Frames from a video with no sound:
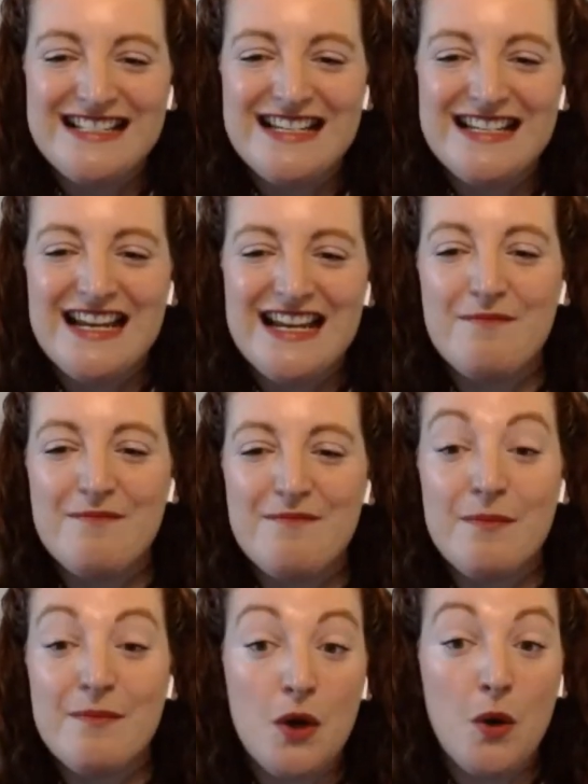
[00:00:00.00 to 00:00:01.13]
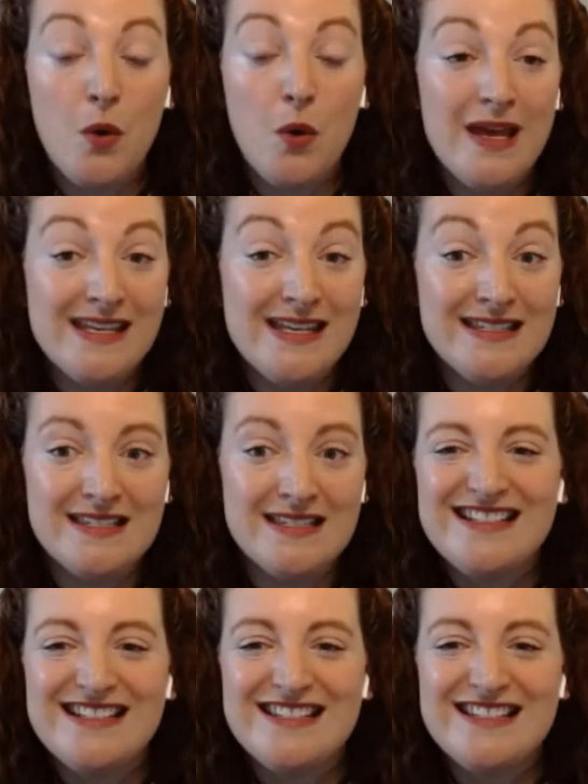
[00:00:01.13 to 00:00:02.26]
Then we have the quiz.
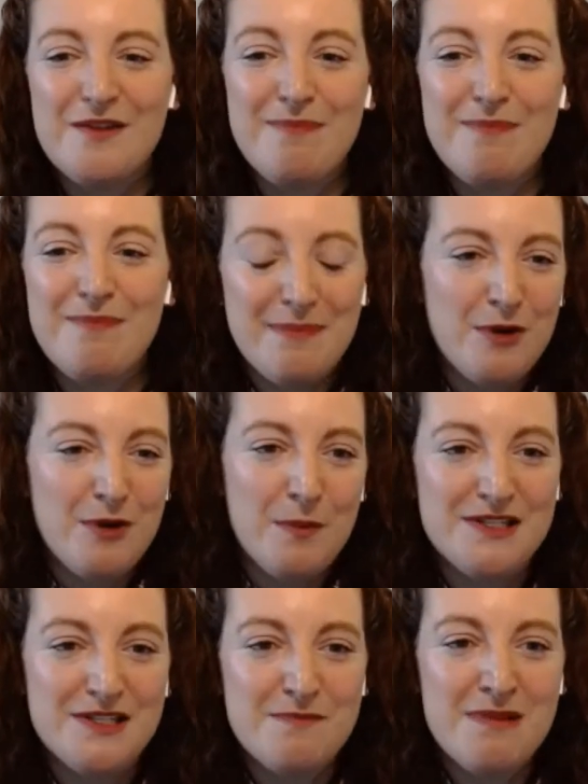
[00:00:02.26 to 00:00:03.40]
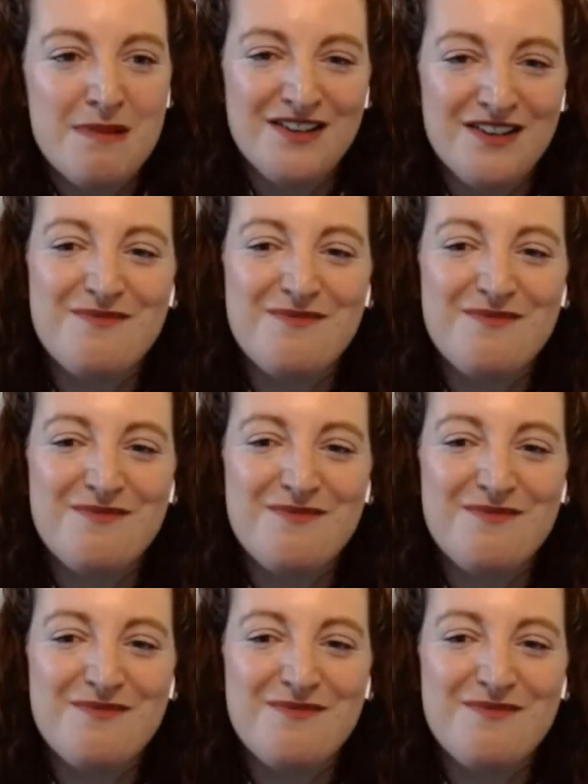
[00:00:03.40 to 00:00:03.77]
So back by popular demand,